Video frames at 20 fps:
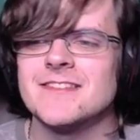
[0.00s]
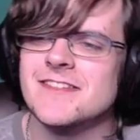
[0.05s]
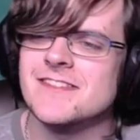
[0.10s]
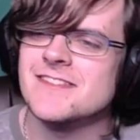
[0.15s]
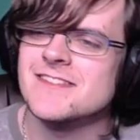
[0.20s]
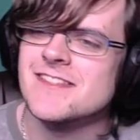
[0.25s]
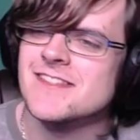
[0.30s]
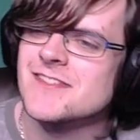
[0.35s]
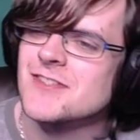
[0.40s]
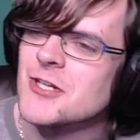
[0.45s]

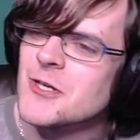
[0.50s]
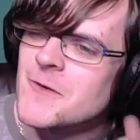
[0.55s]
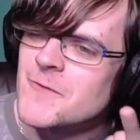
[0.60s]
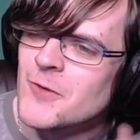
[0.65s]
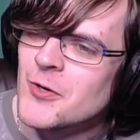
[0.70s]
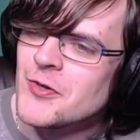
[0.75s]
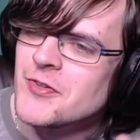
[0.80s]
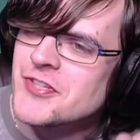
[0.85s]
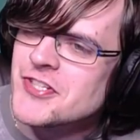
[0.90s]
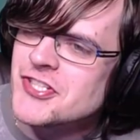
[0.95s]
doesn't
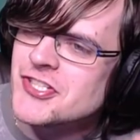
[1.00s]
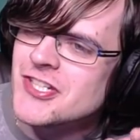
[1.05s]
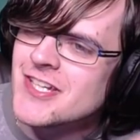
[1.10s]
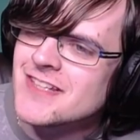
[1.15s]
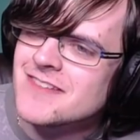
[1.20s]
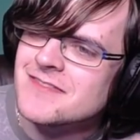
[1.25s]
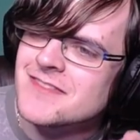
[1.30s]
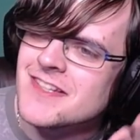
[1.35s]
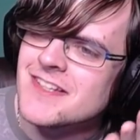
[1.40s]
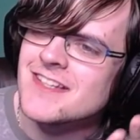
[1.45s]
deserve all the
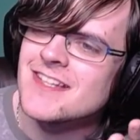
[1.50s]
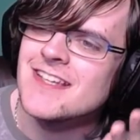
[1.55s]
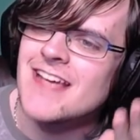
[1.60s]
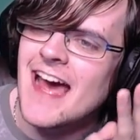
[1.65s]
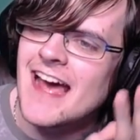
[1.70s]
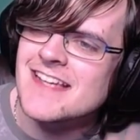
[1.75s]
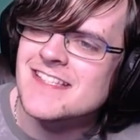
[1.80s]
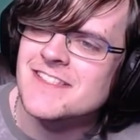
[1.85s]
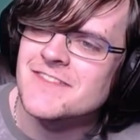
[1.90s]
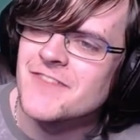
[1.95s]
shit that
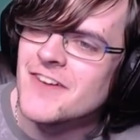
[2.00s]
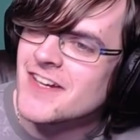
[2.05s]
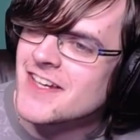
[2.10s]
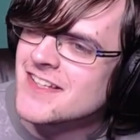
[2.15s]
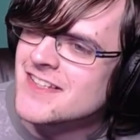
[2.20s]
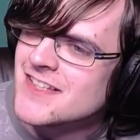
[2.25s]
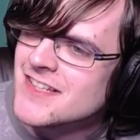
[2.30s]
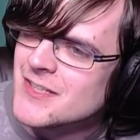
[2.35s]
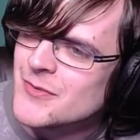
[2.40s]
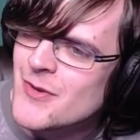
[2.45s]
he has to
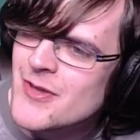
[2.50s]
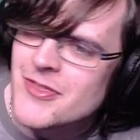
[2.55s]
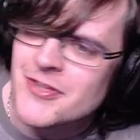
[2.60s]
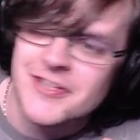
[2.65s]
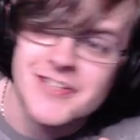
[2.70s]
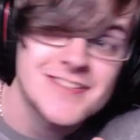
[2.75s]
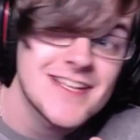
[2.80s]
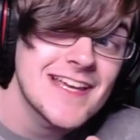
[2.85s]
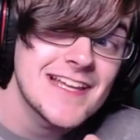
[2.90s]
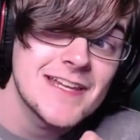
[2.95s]
fucking deal with
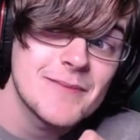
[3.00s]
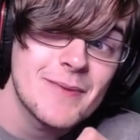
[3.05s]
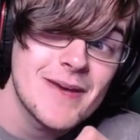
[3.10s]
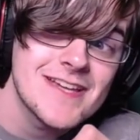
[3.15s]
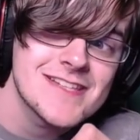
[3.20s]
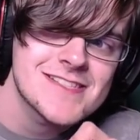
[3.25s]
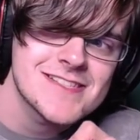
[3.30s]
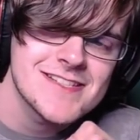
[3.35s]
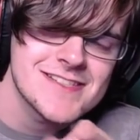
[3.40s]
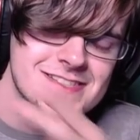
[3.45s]
on a daily
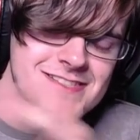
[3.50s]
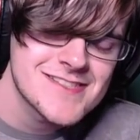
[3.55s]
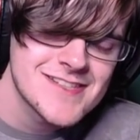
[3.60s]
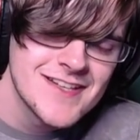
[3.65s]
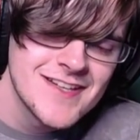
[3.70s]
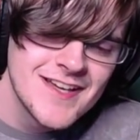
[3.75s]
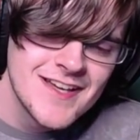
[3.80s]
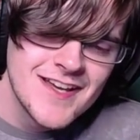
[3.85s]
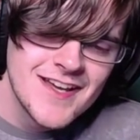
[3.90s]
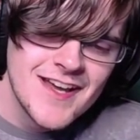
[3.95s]

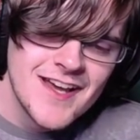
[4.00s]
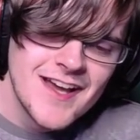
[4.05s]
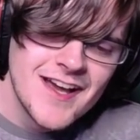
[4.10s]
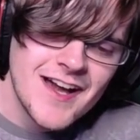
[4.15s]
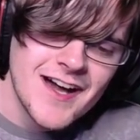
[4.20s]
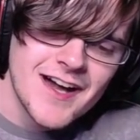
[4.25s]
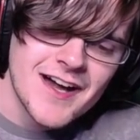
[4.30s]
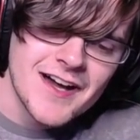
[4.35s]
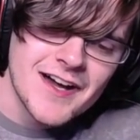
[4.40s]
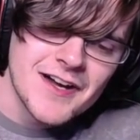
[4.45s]
basis.
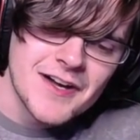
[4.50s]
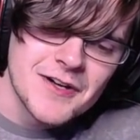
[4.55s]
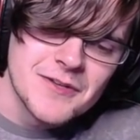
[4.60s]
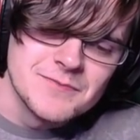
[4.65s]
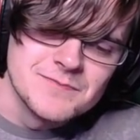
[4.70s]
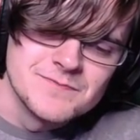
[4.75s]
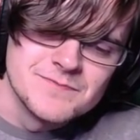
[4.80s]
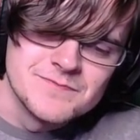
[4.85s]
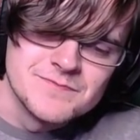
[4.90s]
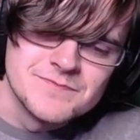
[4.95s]

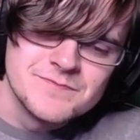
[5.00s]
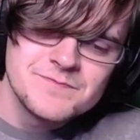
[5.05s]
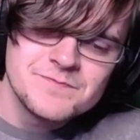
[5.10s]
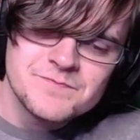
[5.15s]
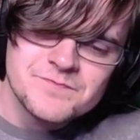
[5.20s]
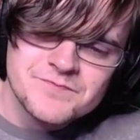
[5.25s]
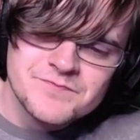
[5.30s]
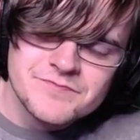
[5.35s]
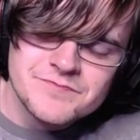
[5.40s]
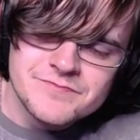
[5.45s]
The
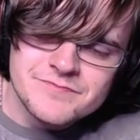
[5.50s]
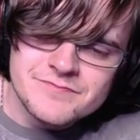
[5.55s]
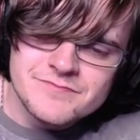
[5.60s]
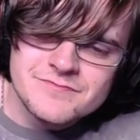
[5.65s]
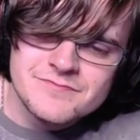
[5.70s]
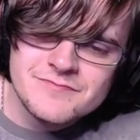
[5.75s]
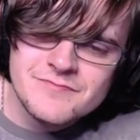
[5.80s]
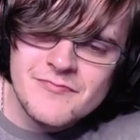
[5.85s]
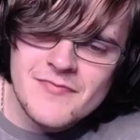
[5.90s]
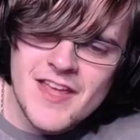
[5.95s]

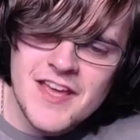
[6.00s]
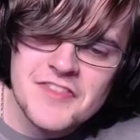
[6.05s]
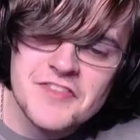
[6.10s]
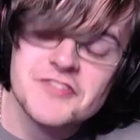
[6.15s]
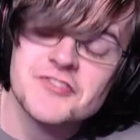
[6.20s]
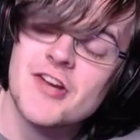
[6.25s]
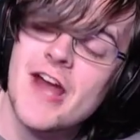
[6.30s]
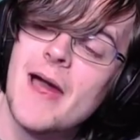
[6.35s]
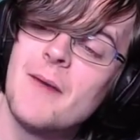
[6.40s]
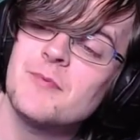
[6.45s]

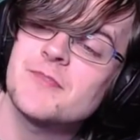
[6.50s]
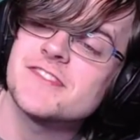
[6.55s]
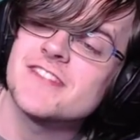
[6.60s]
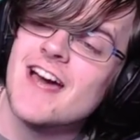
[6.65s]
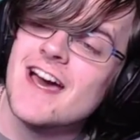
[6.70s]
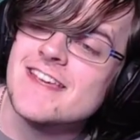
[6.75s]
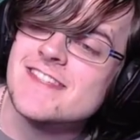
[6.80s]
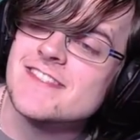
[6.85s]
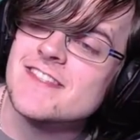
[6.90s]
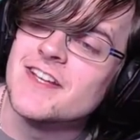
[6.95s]
trap was
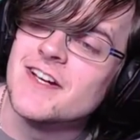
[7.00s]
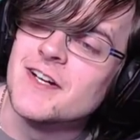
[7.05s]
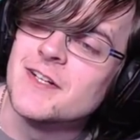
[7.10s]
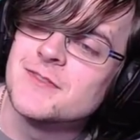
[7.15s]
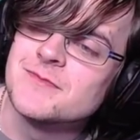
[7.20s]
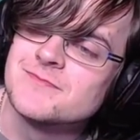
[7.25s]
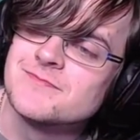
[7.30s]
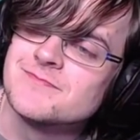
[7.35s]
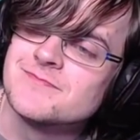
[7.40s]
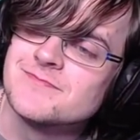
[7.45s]
nice
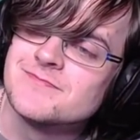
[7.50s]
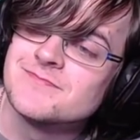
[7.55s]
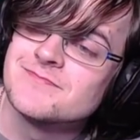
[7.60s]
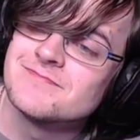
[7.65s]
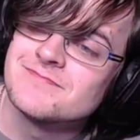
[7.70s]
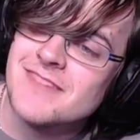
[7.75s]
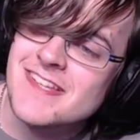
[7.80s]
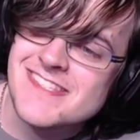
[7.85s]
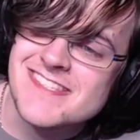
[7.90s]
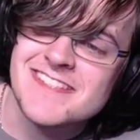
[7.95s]
though.
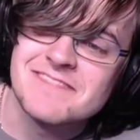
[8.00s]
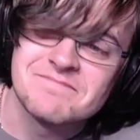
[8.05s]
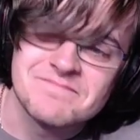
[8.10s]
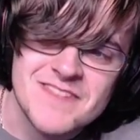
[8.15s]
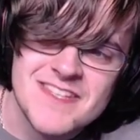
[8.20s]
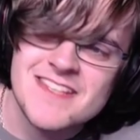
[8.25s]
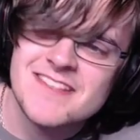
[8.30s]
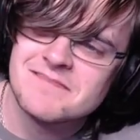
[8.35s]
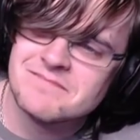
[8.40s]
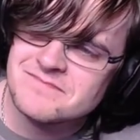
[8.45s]
So
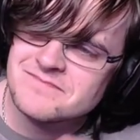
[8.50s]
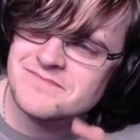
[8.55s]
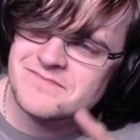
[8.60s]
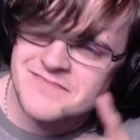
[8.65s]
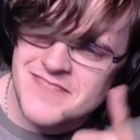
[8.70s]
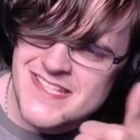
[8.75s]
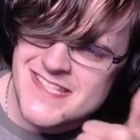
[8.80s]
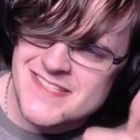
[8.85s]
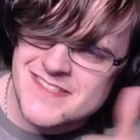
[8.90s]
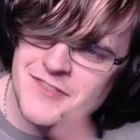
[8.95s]

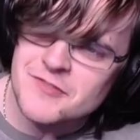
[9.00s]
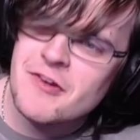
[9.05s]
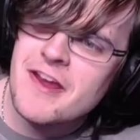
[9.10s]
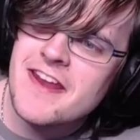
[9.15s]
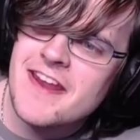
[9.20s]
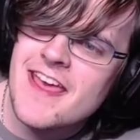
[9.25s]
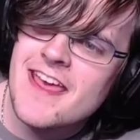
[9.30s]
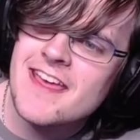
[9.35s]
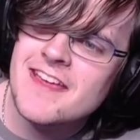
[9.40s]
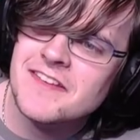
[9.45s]
that's
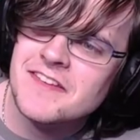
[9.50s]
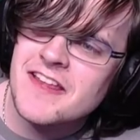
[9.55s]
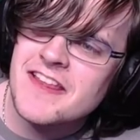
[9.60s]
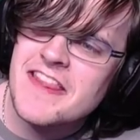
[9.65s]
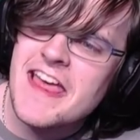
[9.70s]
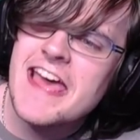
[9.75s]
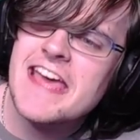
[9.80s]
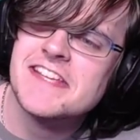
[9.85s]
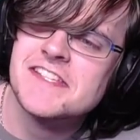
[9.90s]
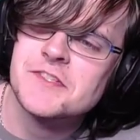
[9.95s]
grade A.
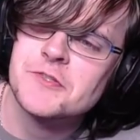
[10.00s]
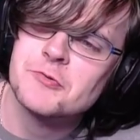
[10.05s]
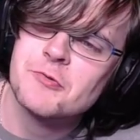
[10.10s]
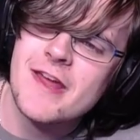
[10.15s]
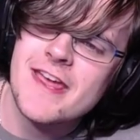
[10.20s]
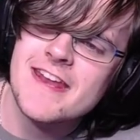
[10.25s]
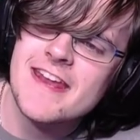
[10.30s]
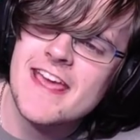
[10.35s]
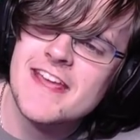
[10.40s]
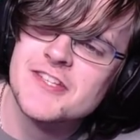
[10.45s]
That is
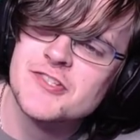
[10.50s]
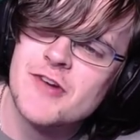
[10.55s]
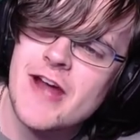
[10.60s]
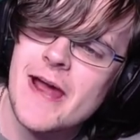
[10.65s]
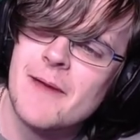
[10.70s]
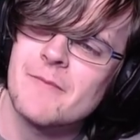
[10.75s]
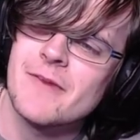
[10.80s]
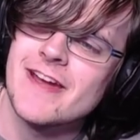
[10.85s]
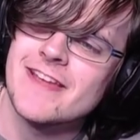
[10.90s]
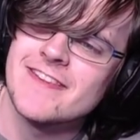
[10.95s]
grade A
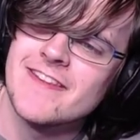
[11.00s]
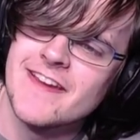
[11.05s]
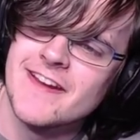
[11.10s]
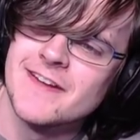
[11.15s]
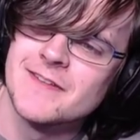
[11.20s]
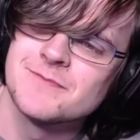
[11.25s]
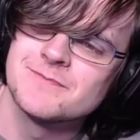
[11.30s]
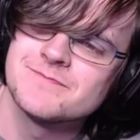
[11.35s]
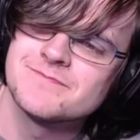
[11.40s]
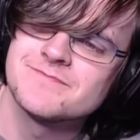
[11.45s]
trap right
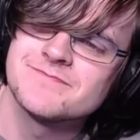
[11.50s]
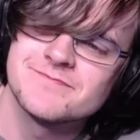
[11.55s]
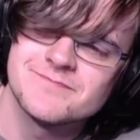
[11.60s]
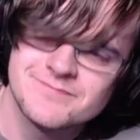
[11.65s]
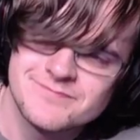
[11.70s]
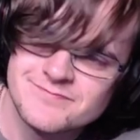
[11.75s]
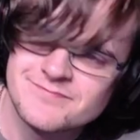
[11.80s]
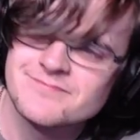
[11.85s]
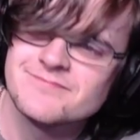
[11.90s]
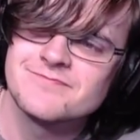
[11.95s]
there.
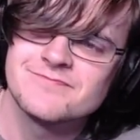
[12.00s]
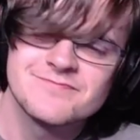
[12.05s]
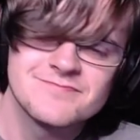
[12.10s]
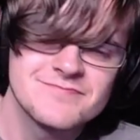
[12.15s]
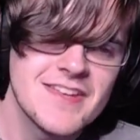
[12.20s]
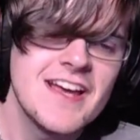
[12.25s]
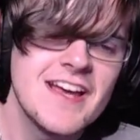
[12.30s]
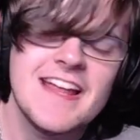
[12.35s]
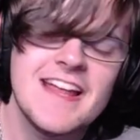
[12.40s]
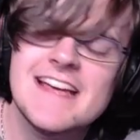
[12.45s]

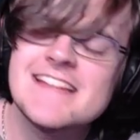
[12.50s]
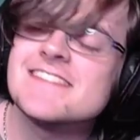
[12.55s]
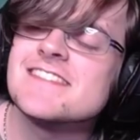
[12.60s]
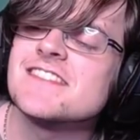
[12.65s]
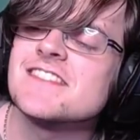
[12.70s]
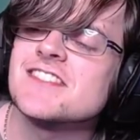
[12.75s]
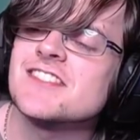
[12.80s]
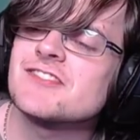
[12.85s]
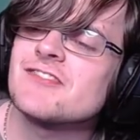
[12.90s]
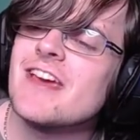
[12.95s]
That is
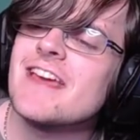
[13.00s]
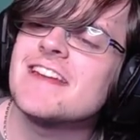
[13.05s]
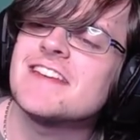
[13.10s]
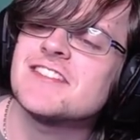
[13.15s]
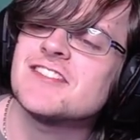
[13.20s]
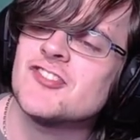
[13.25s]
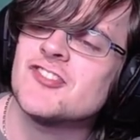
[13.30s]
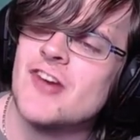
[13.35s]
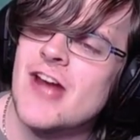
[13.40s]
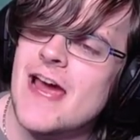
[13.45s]
the
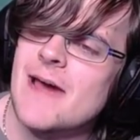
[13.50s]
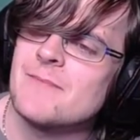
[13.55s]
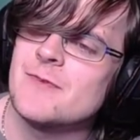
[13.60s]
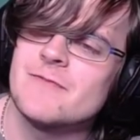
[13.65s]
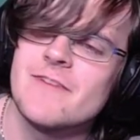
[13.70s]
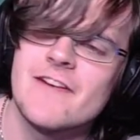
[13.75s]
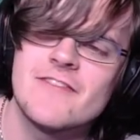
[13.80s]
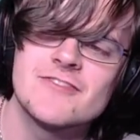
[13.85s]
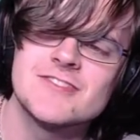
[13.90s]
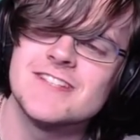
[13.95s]
straightest
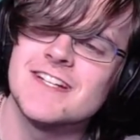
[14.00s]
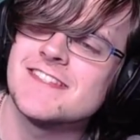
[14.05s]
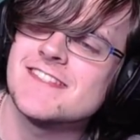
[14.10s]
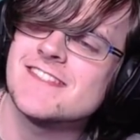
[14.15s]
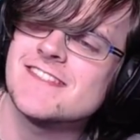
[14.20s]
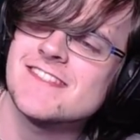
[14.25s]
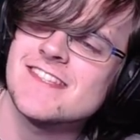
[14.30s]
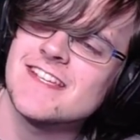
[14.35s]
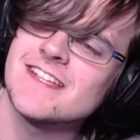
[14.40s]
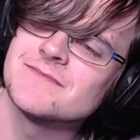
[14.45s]
trap you've ever done
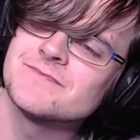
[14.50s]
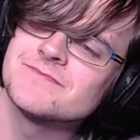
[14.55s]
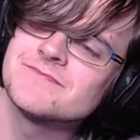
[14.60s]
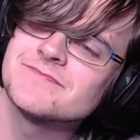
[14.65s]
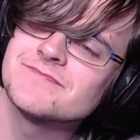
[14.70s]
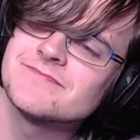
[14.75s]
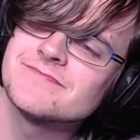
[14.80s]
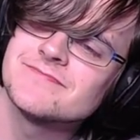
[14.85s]
seen.